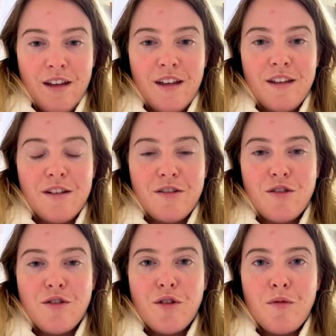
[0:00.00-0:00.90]
And
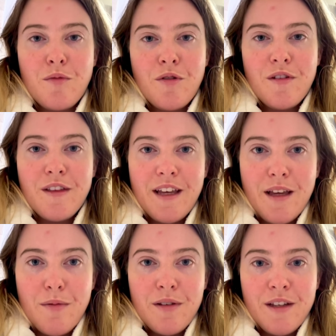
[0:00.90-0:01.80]
there's no more
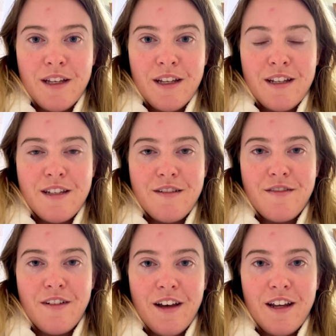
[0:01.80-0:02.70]
labeling and
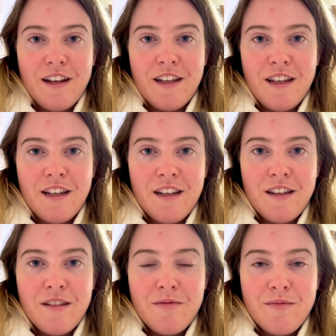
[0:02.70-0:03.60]
dividing.